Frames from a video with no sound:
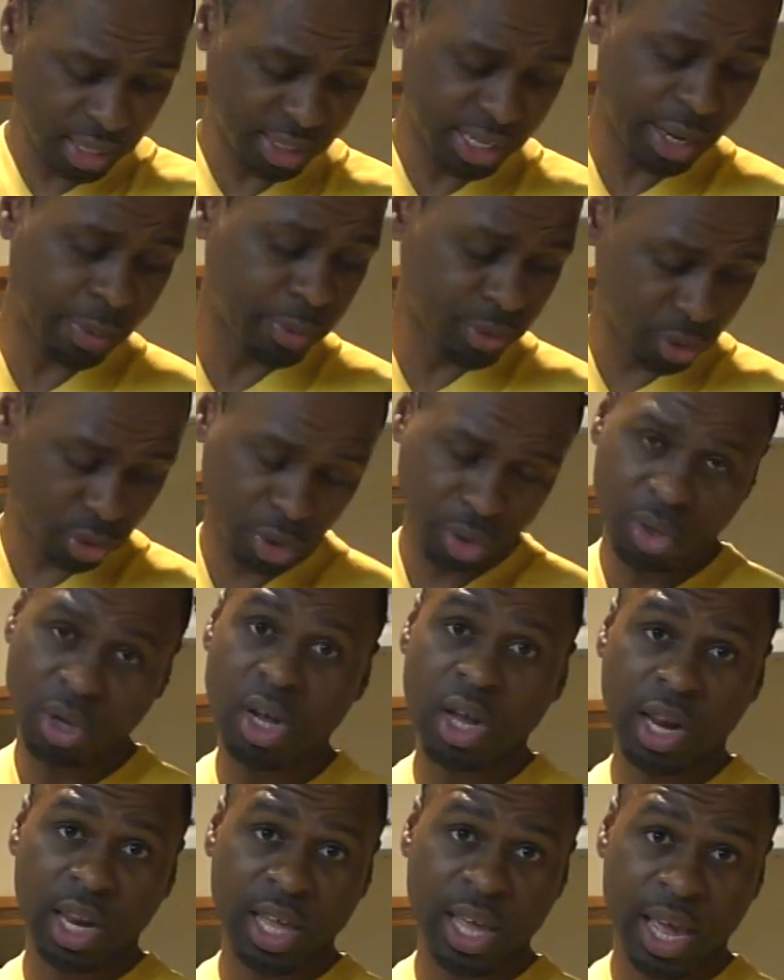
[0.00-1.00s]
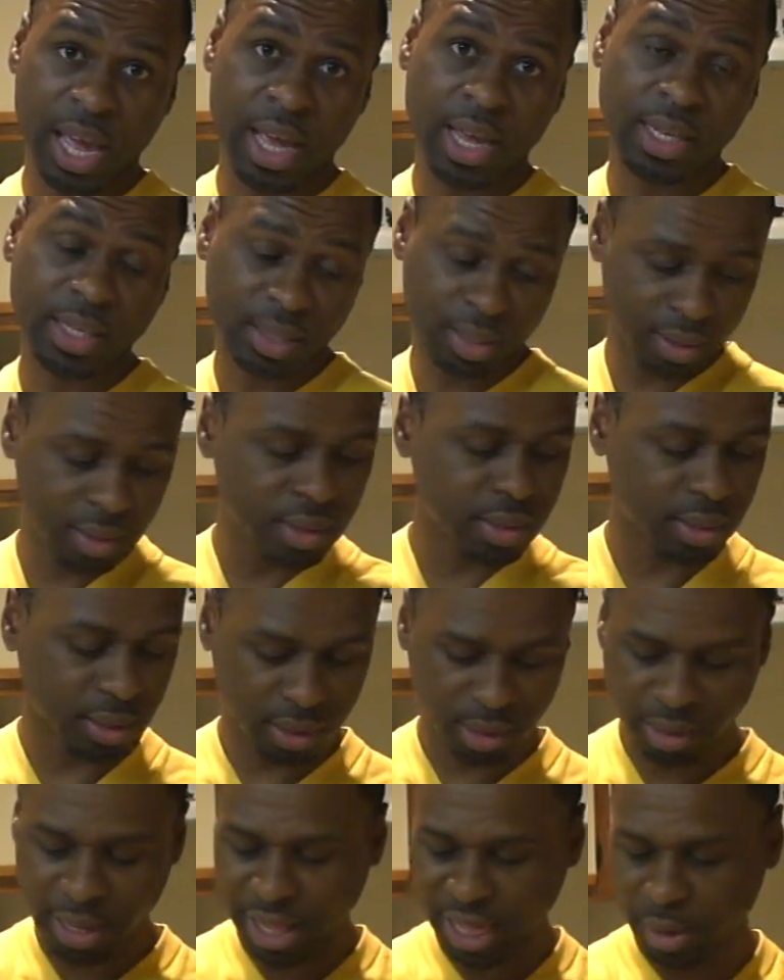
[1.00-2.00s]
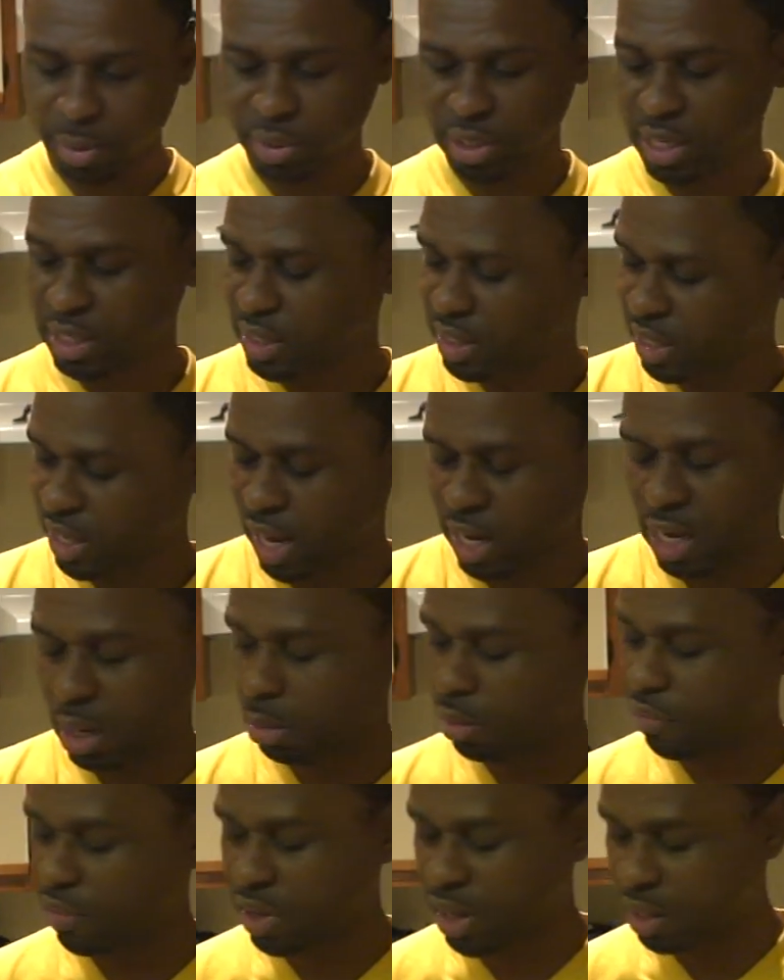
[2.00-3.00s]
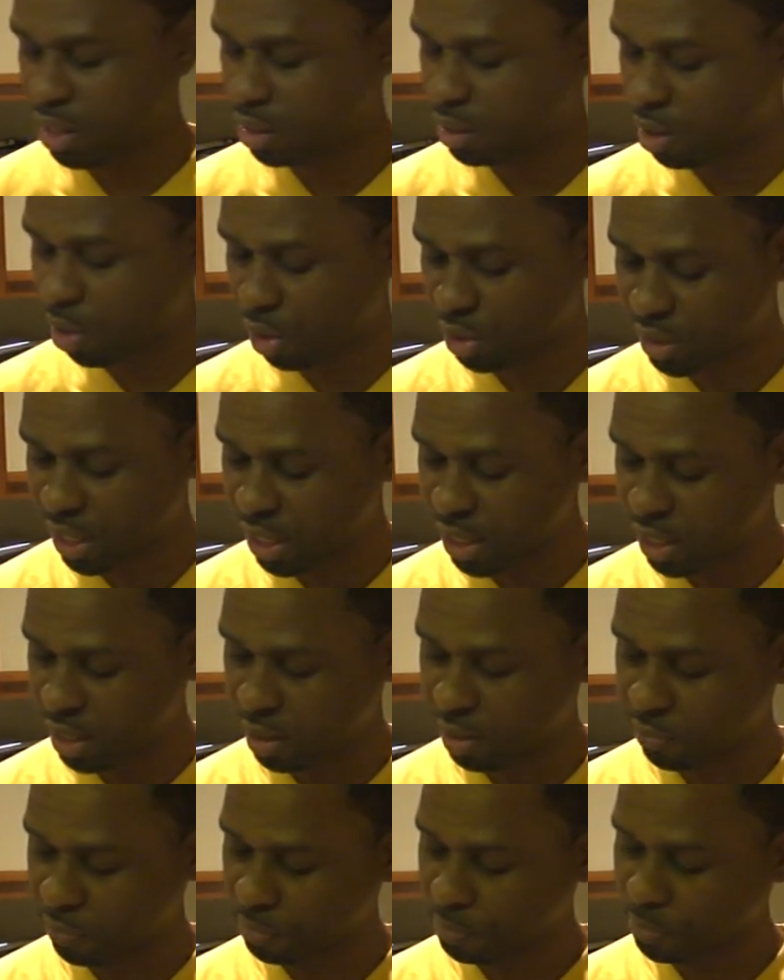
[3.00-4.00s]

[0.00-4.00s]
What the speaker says: said, with your little ugly ass. That's exactly what they said. I'll never forget it as long as I live.